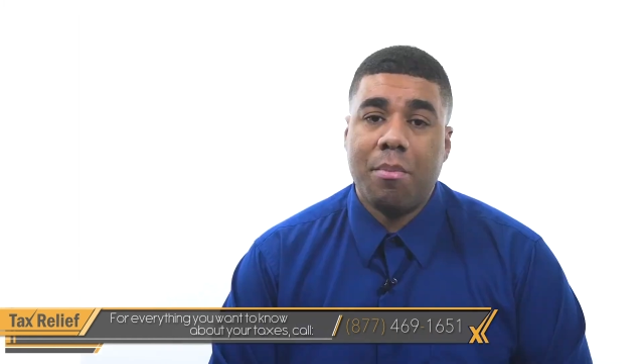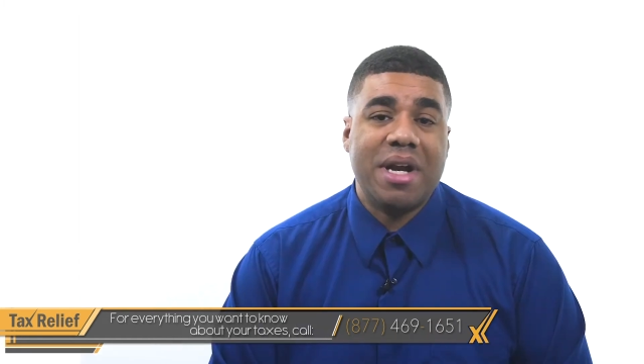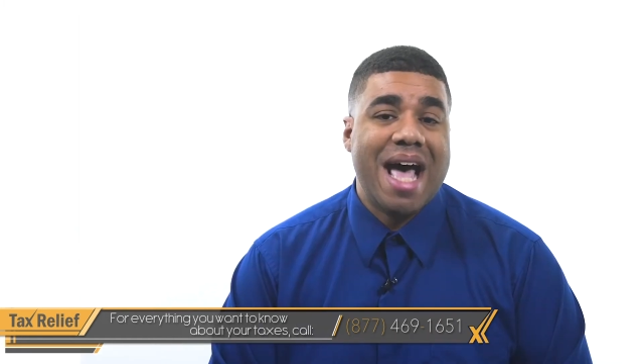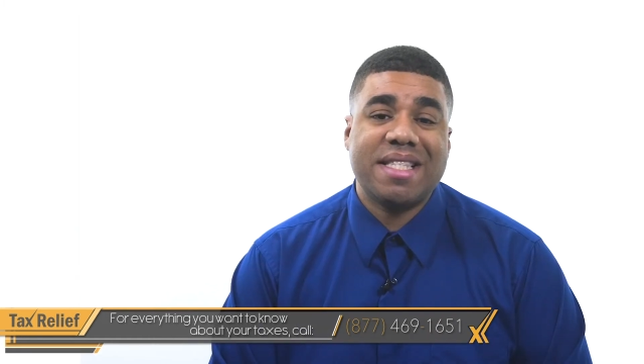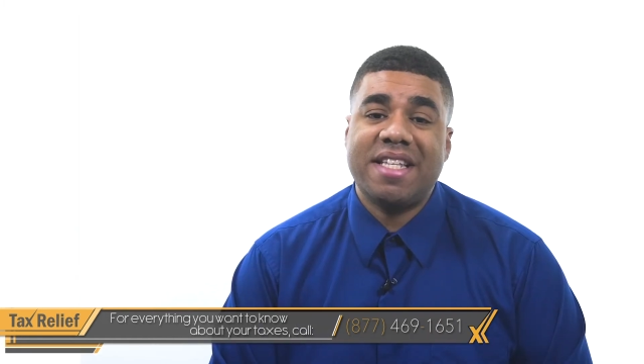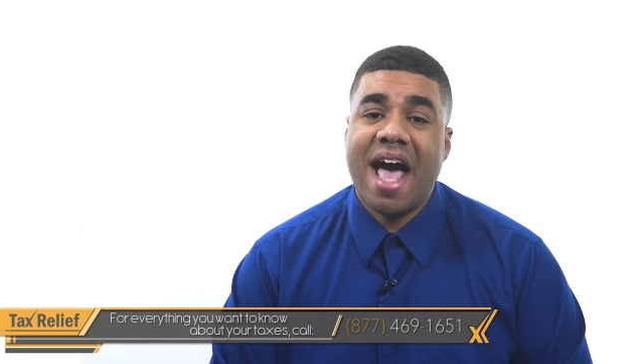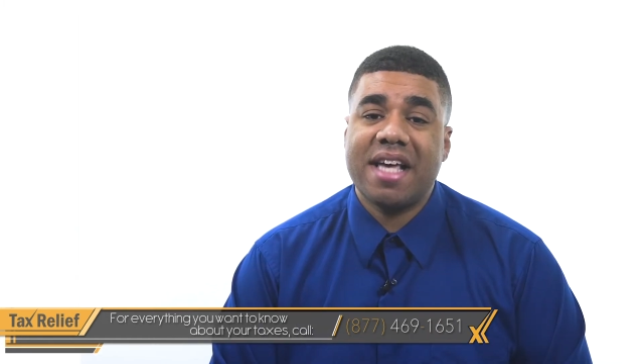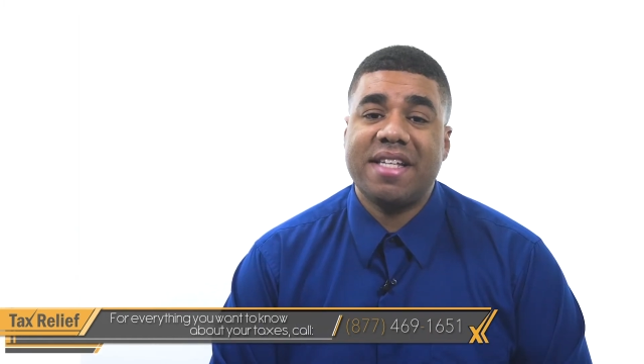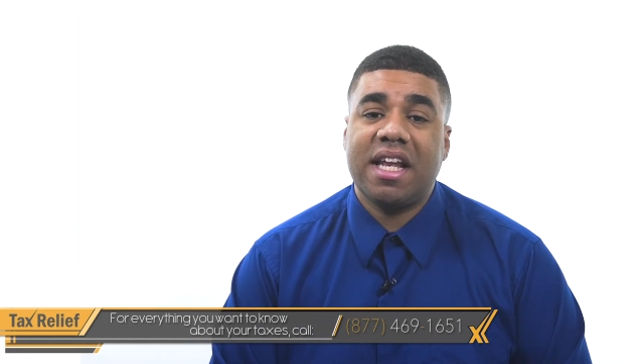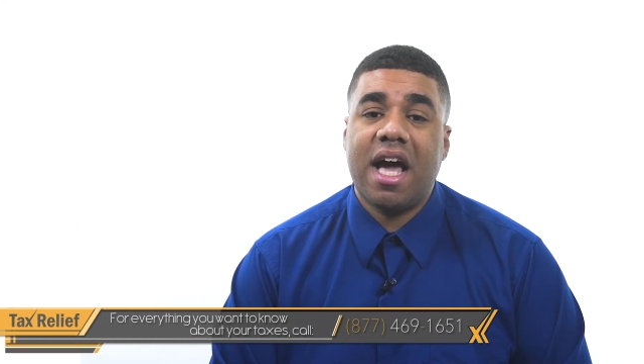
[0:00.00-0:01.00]
But as the
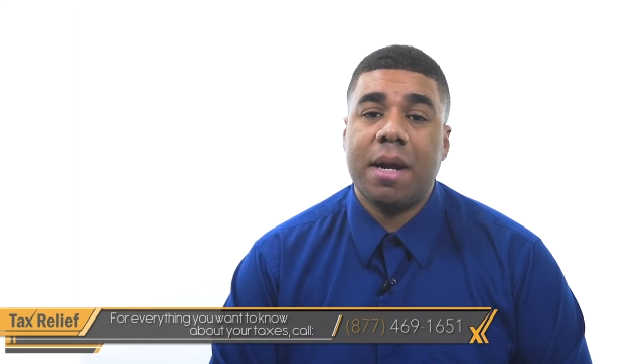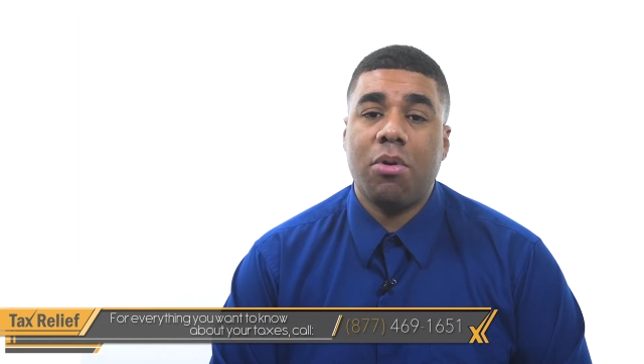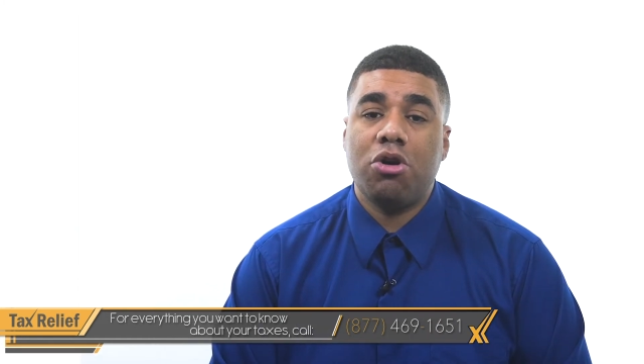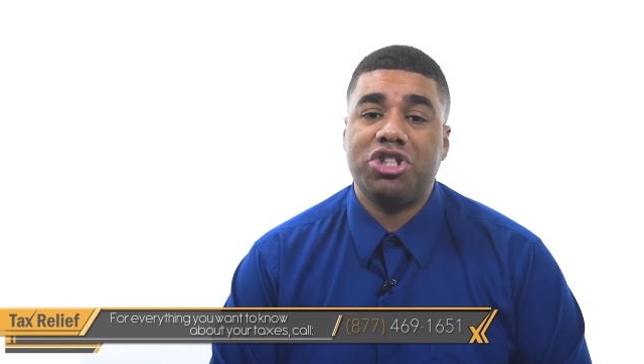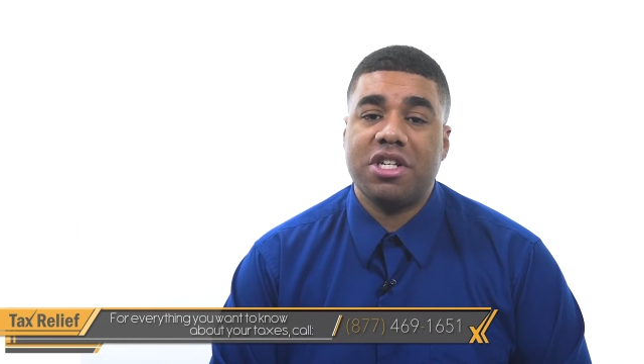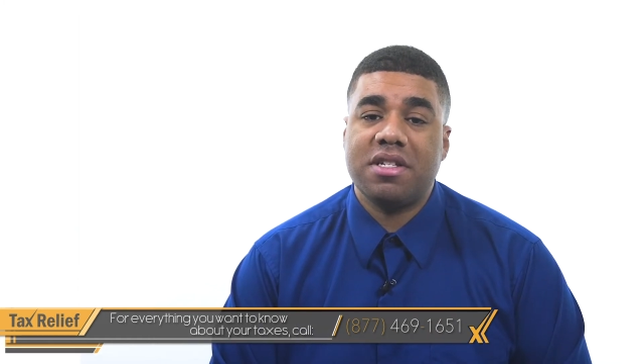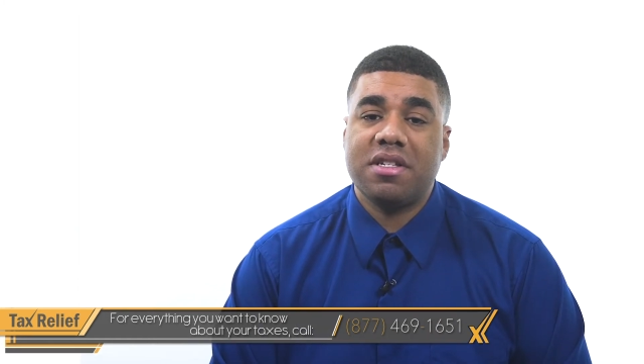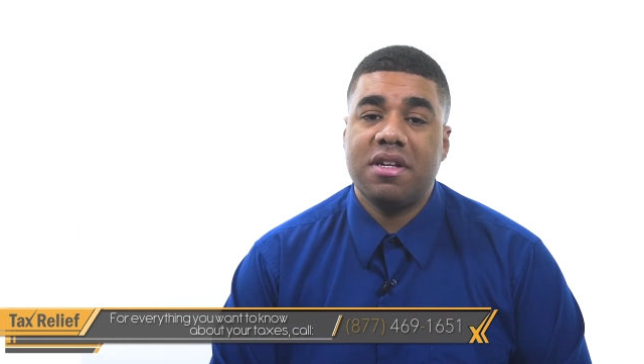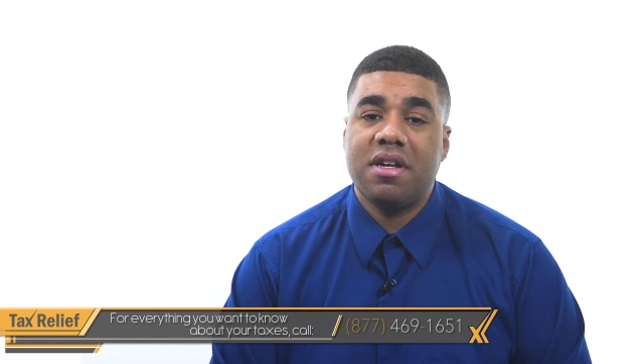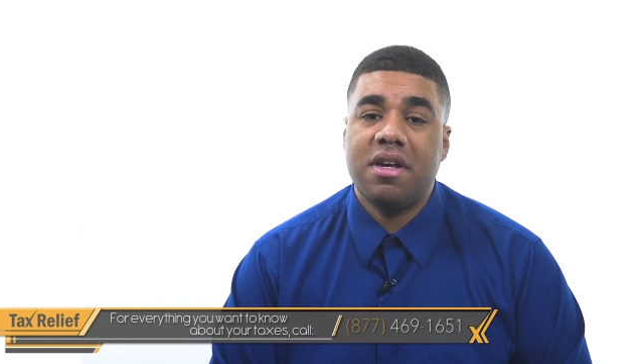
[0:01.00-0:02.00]
tax deadline approaches,